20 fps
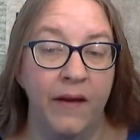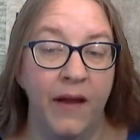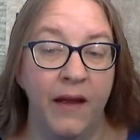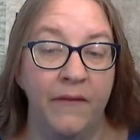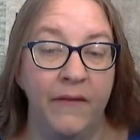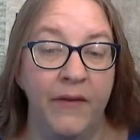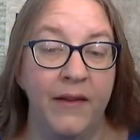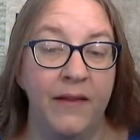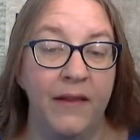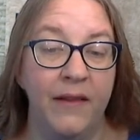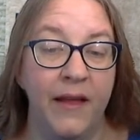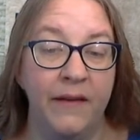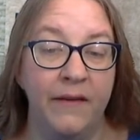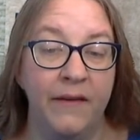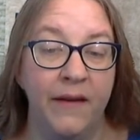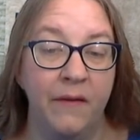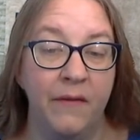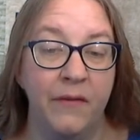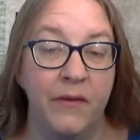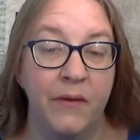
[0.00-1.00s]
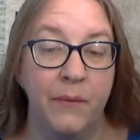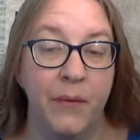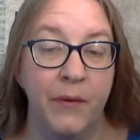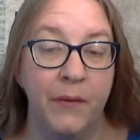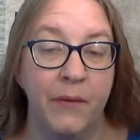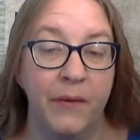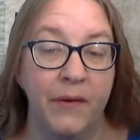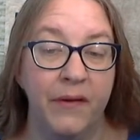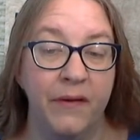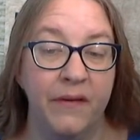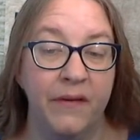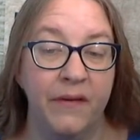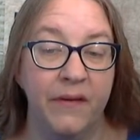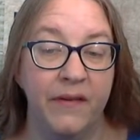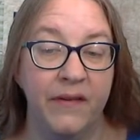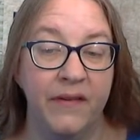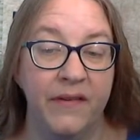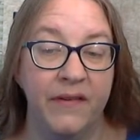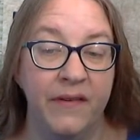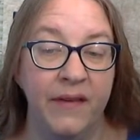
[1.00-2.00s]
having let down the boat into
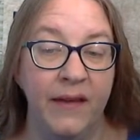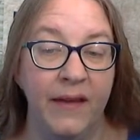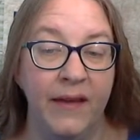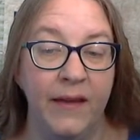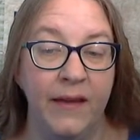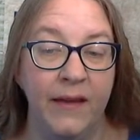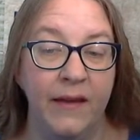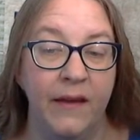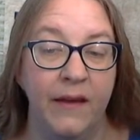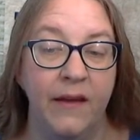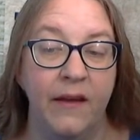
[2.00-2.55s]
the sea,